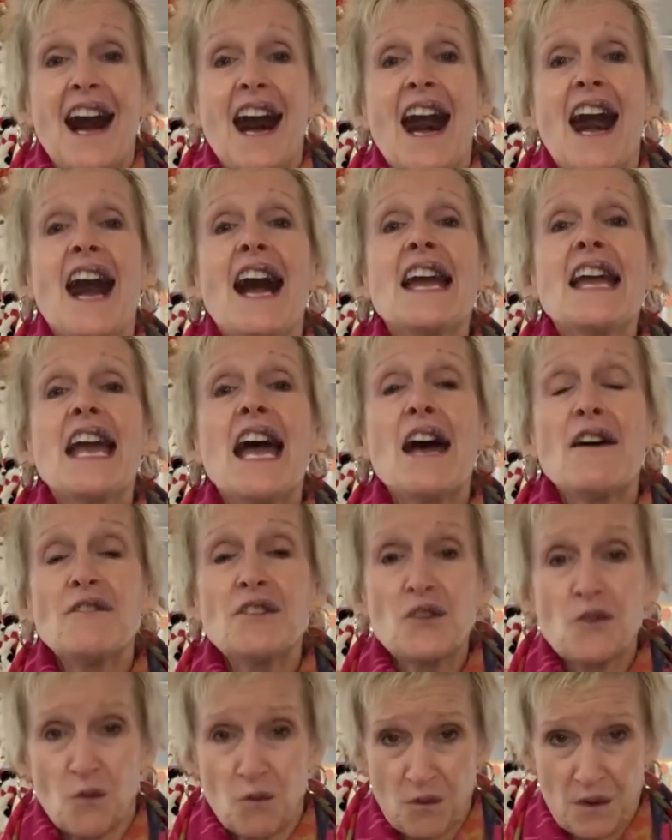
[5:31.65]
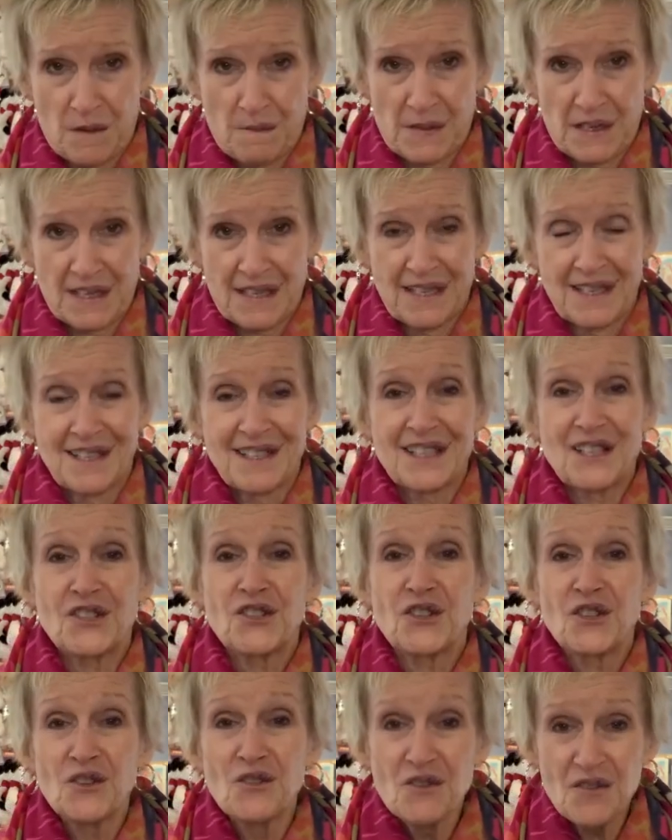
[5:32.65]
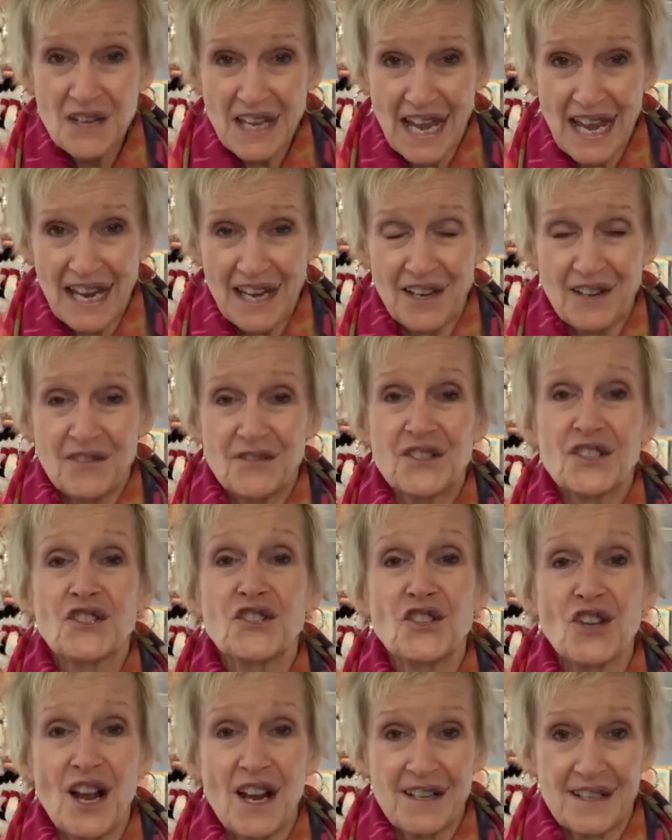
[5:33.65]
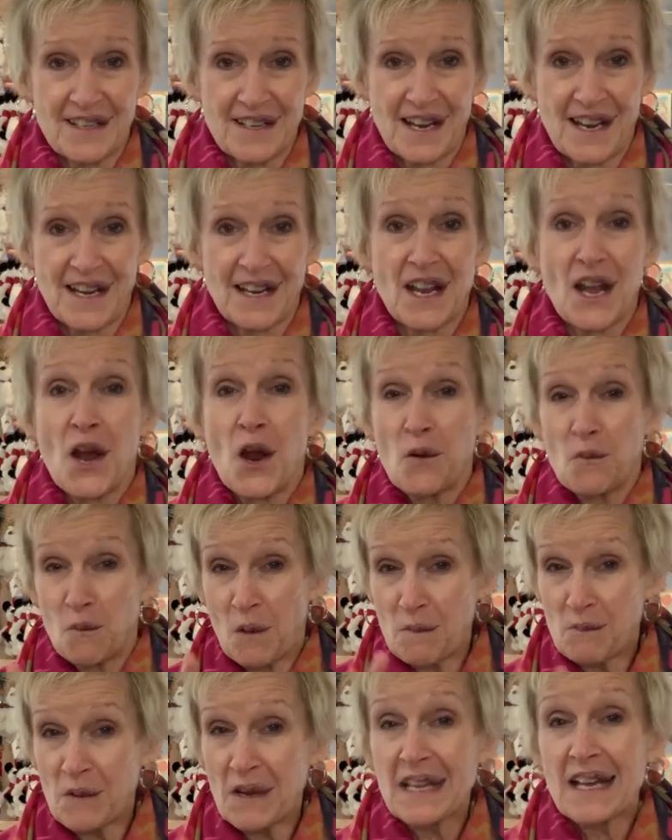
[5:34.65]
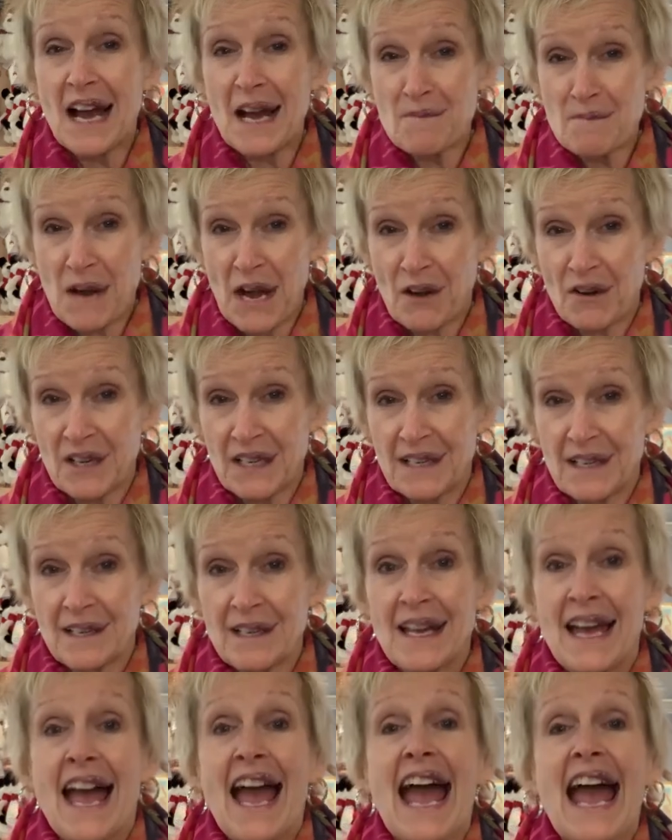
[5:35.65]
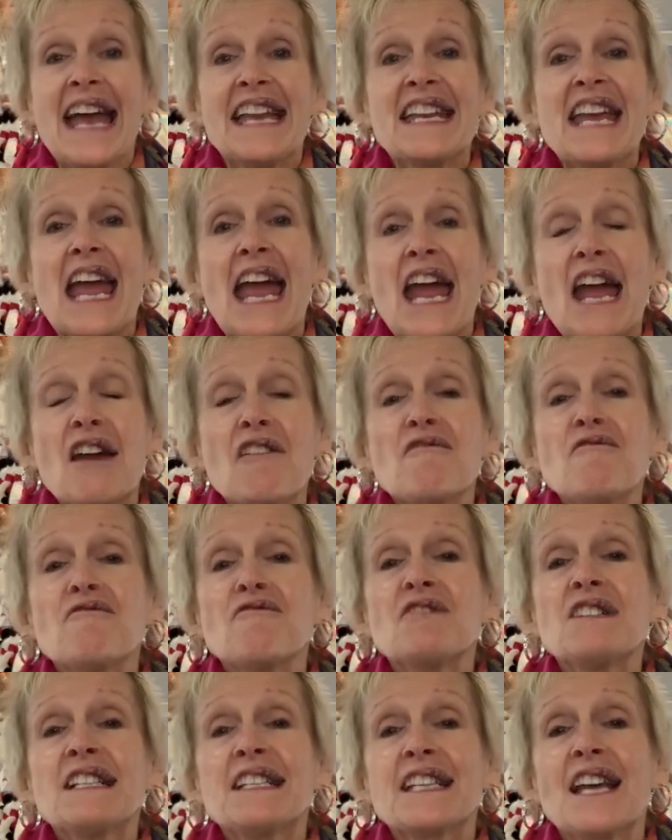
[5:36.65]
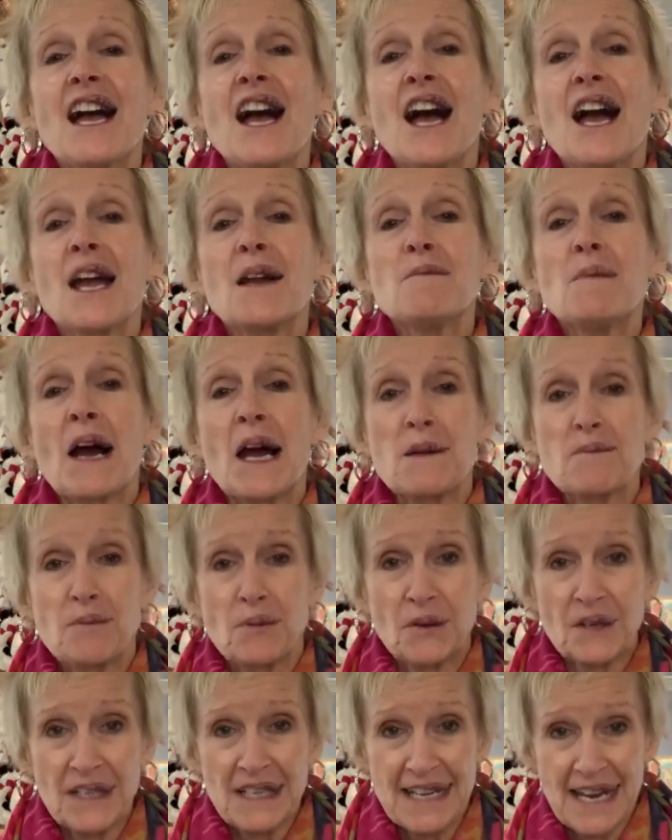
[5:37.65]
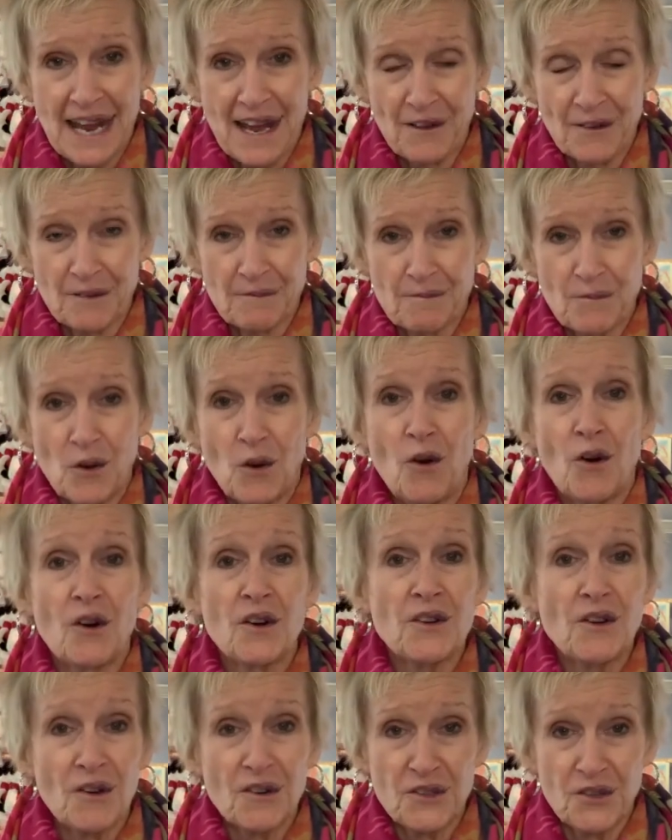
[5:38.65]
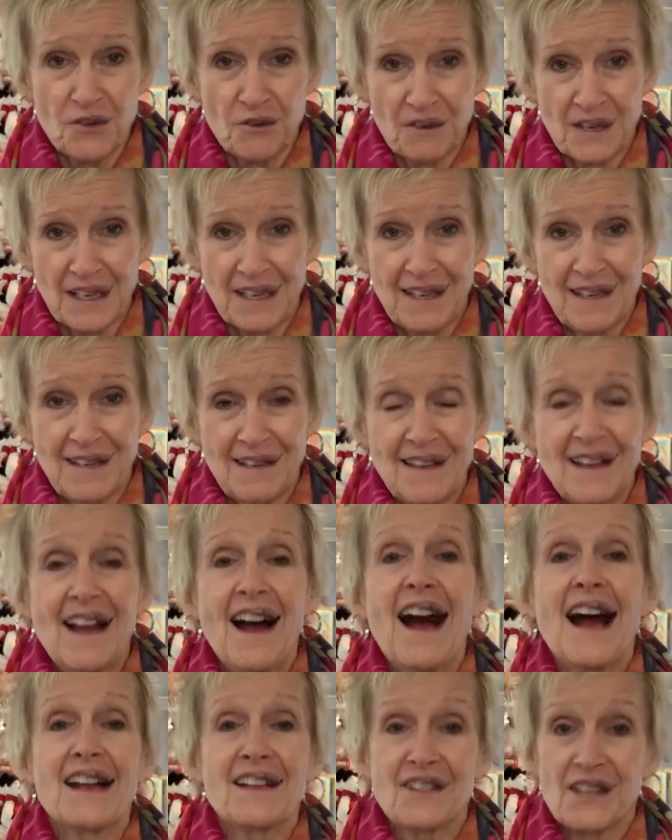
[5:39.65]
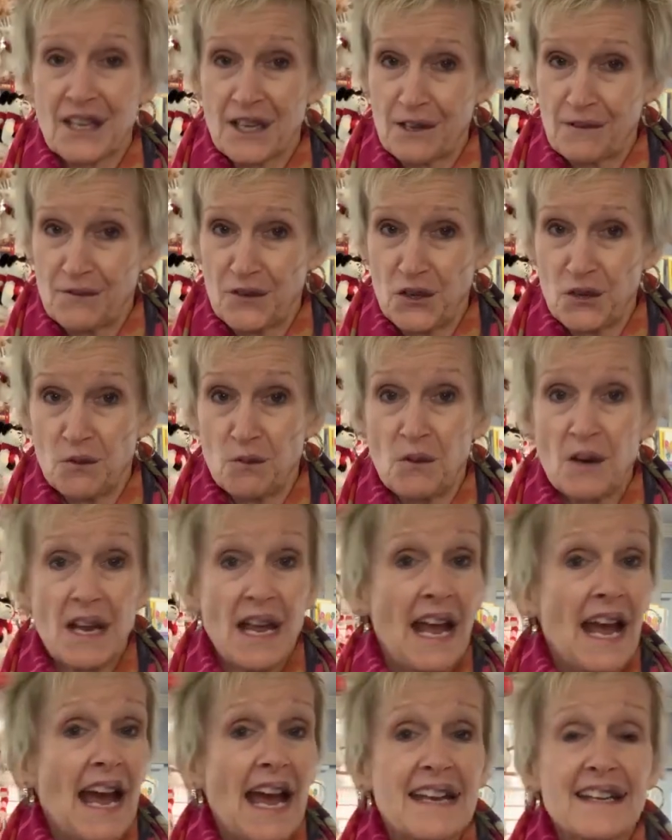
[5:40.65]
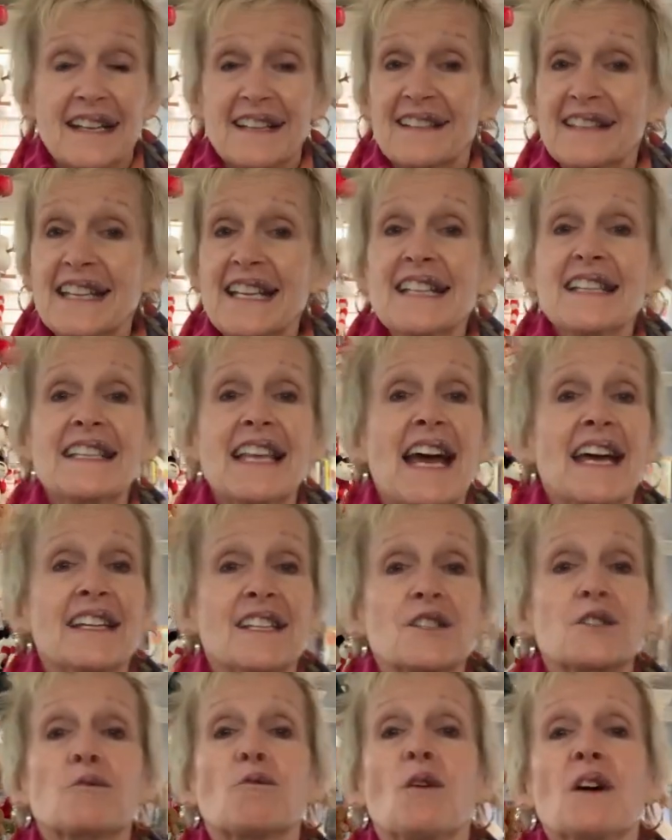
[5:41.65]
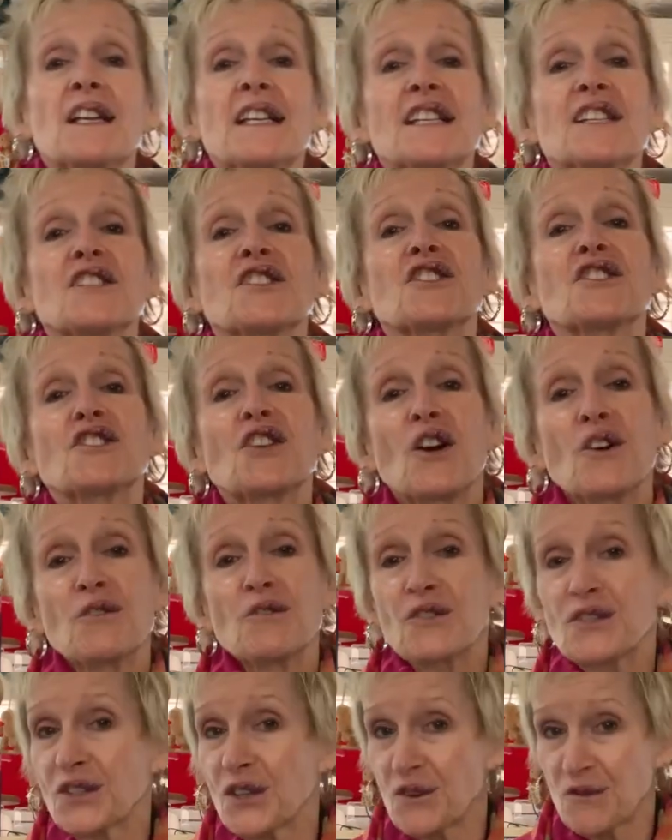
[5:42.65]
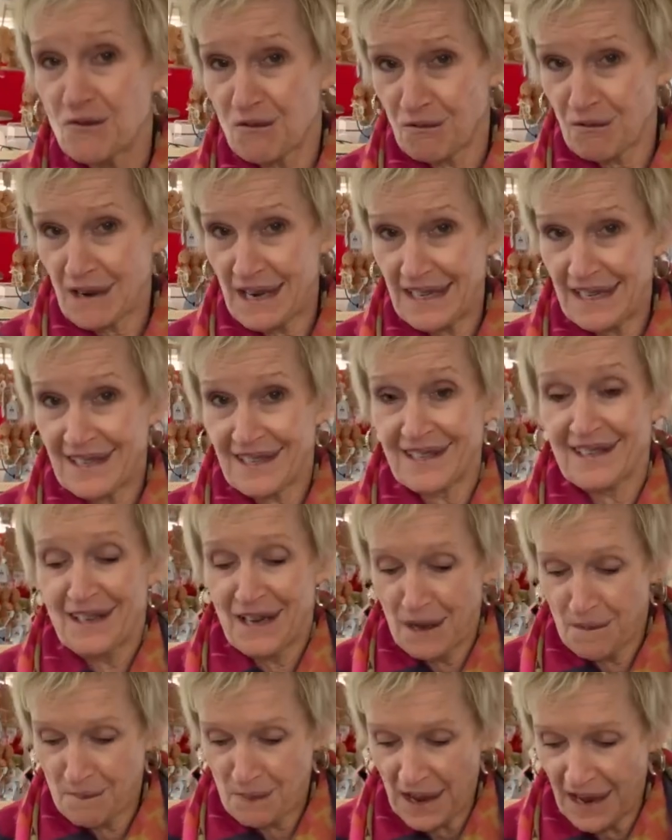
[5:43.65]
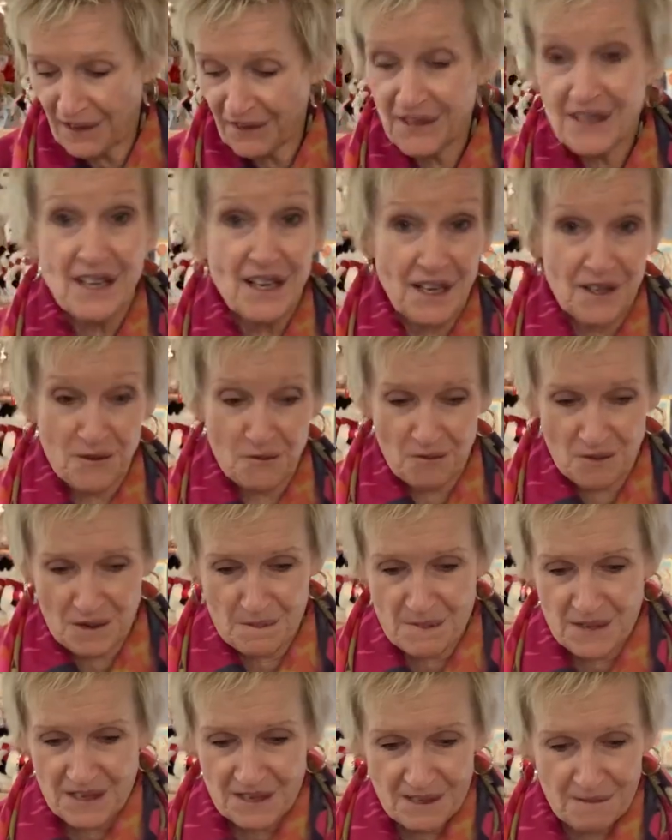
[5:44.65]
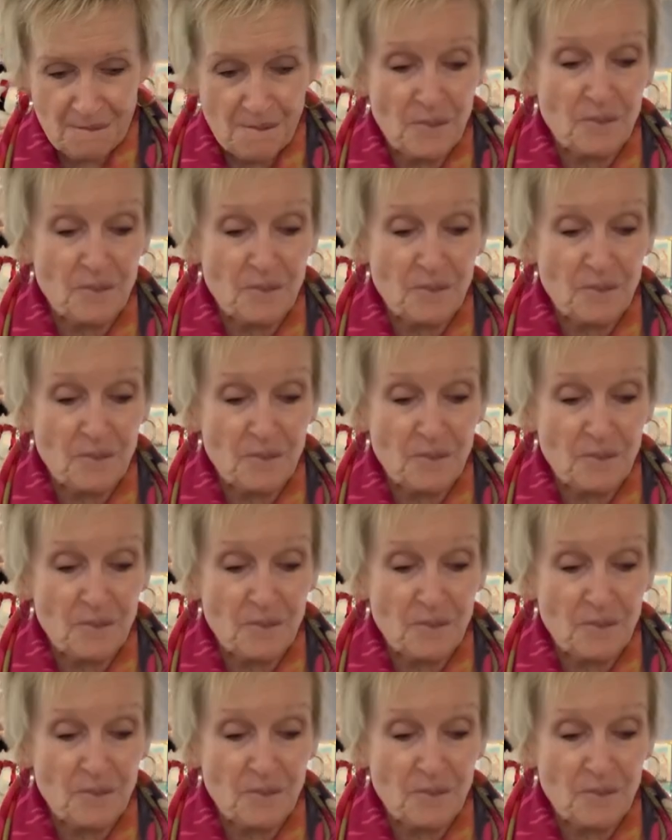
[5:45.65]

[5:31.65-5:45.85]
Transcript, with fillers: I have an ornament that you gave to John and I when we got married. And every time I put it out on our tree, I think of you. And I think that is what is so, so great about an ornament.